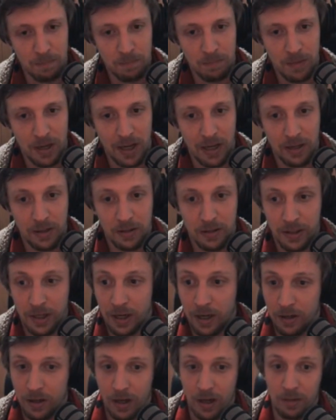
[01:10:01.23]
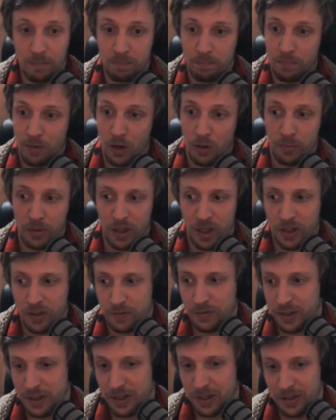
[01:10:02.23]
And yeah, I hope you like the
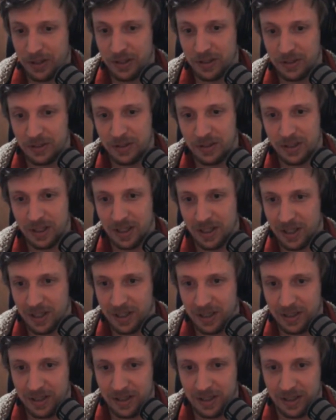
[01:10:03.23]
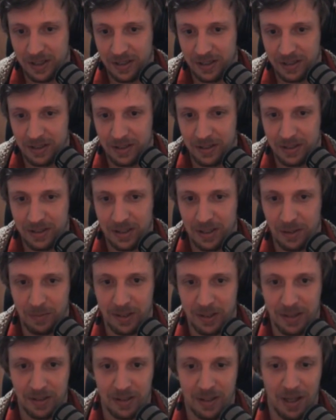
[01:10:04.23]
video. It's
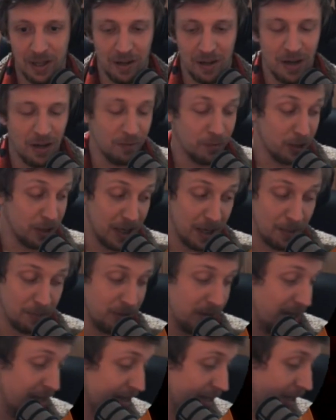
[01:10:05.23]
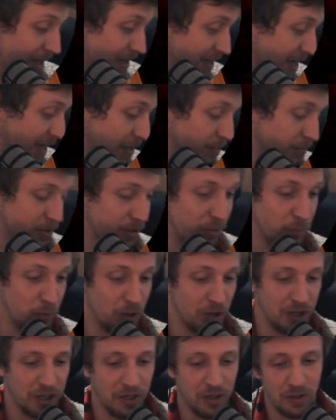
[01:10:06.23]
something I've got a couple of other card games that I'm
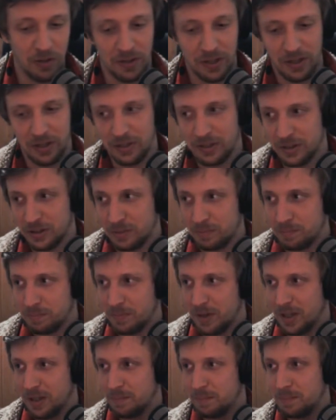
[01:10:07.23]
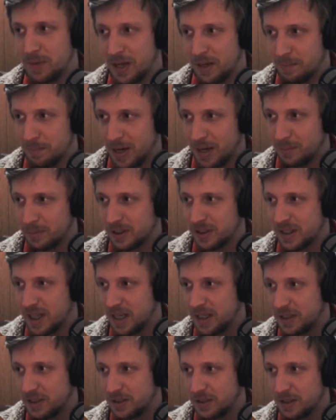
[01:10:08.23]
working on. They're just at pen and paper
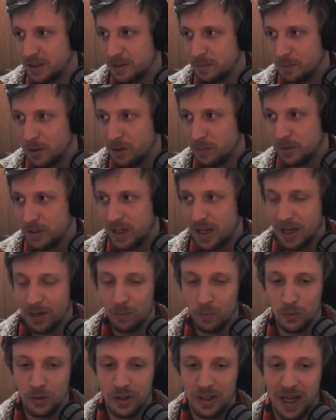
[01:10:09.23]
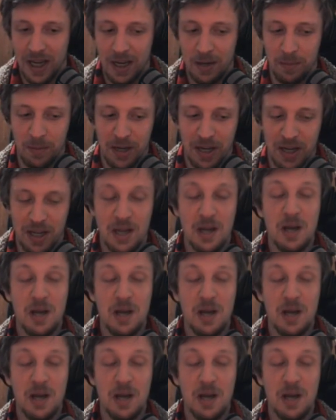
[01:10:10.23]
stages at the moment, and it would take me